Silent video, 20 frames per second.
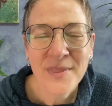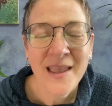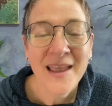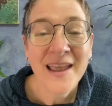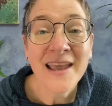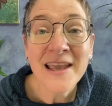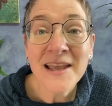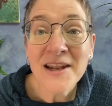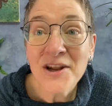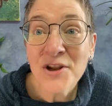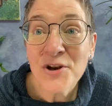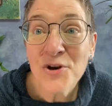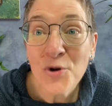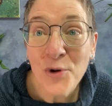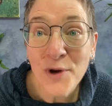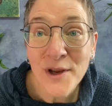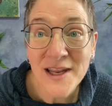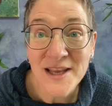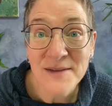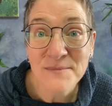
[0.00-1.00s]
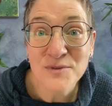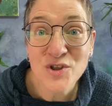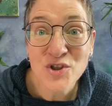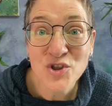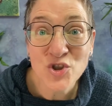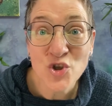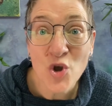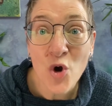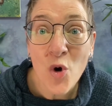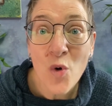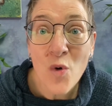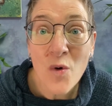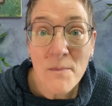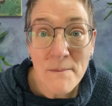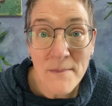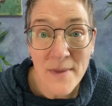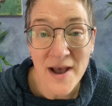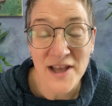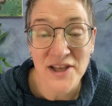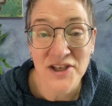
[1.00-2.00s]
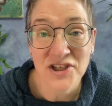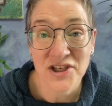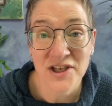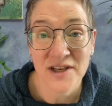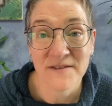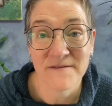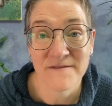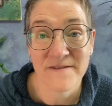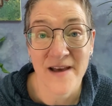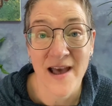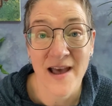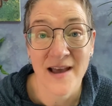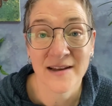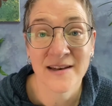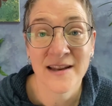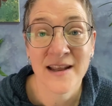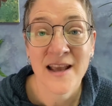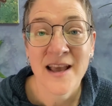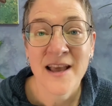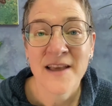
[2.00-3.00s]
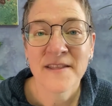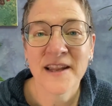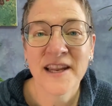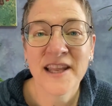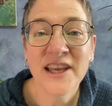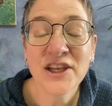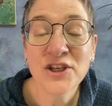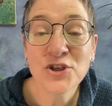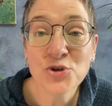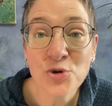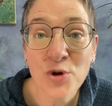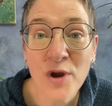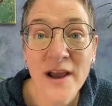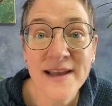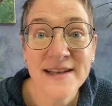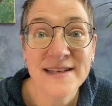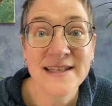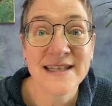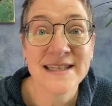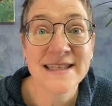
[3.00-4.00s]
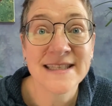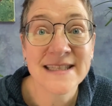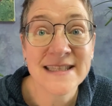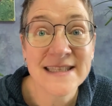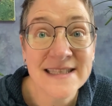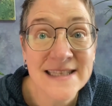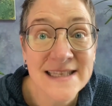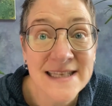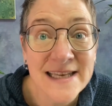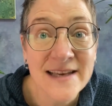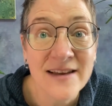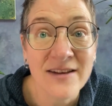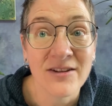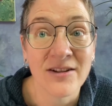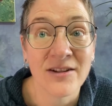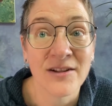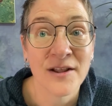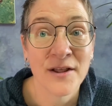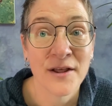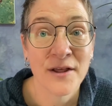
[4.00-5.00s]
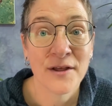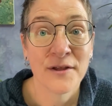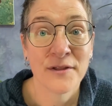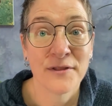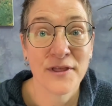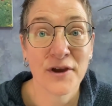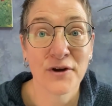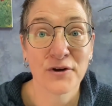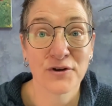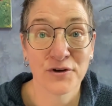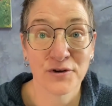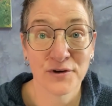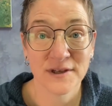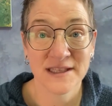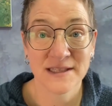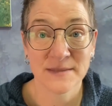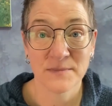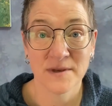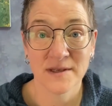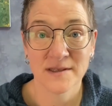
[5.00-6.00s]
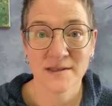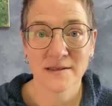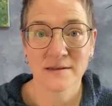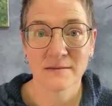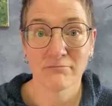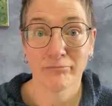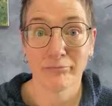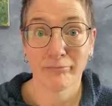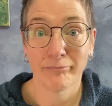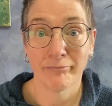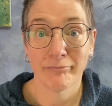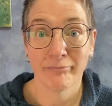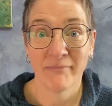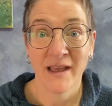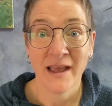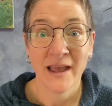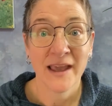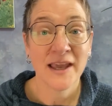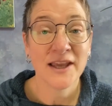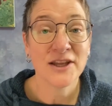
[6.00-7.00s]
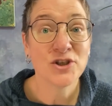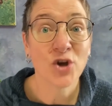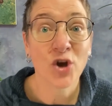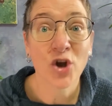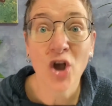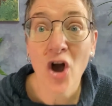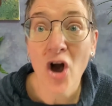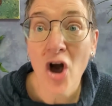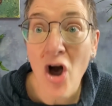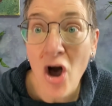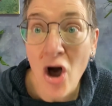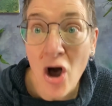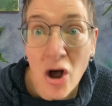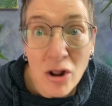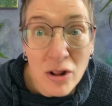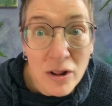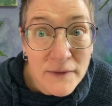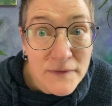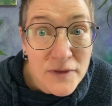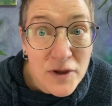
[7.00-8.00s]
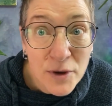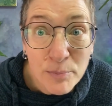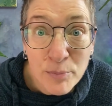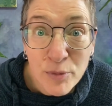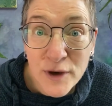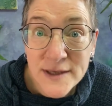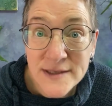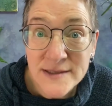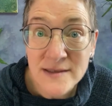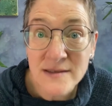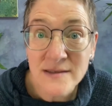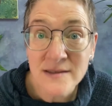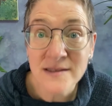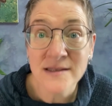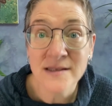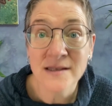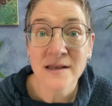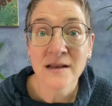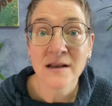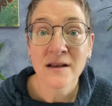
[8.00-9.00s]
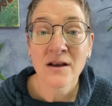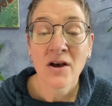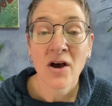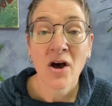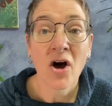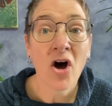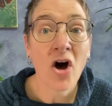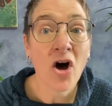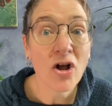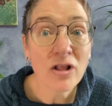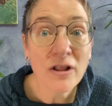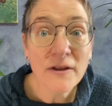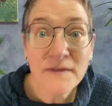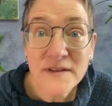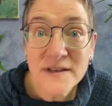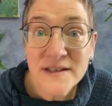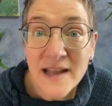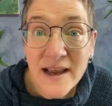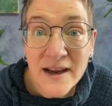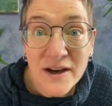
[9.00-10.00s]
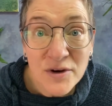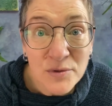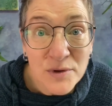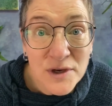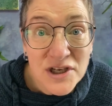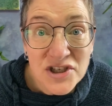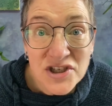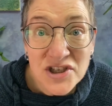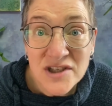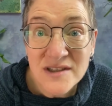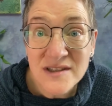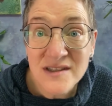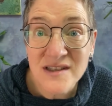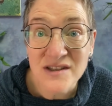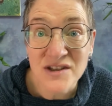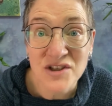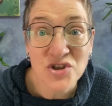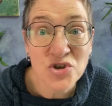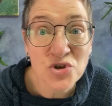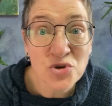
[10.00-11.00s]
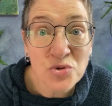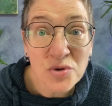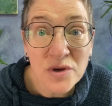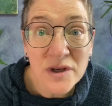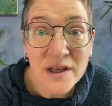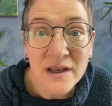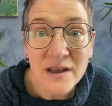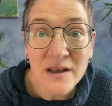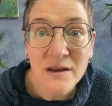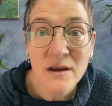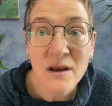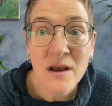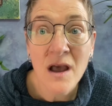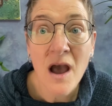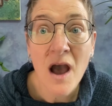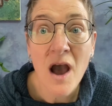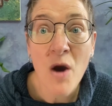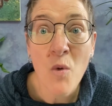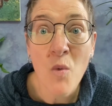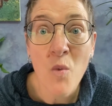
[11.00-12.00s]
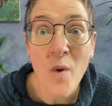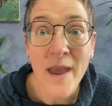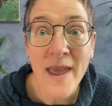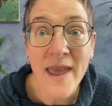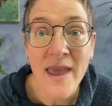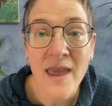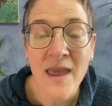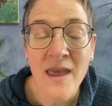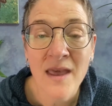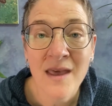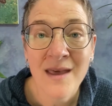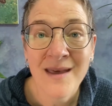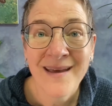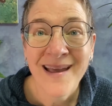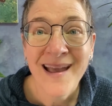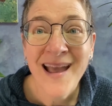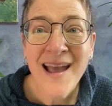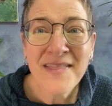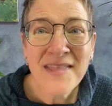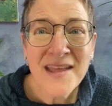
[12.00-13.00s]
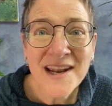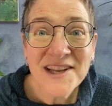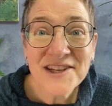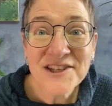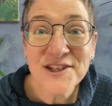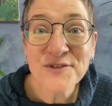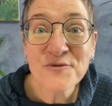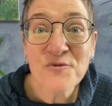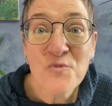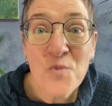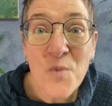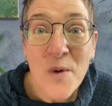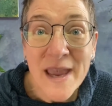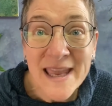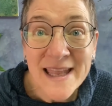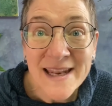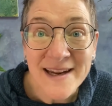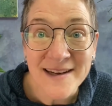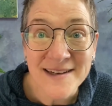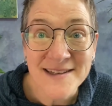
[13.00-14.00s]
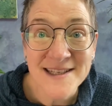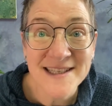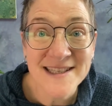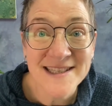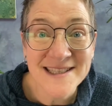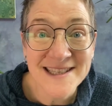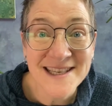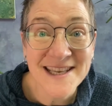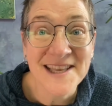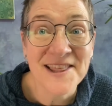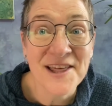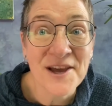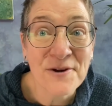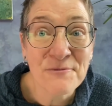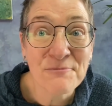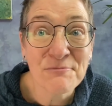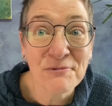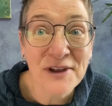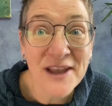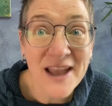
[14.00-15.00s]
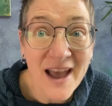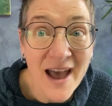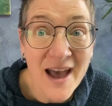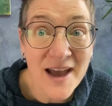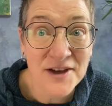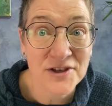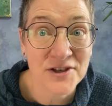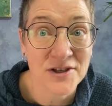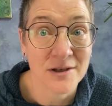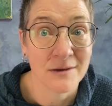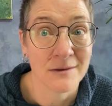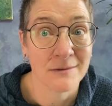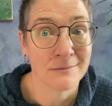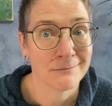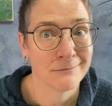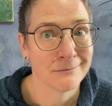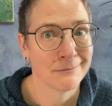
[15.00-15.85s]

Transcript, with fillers: It annoyed him so much, in fact, that he tried to steal their Christmas. He took all of their presents, all of the decorations, the tree away. And then he just waited to see their reaction.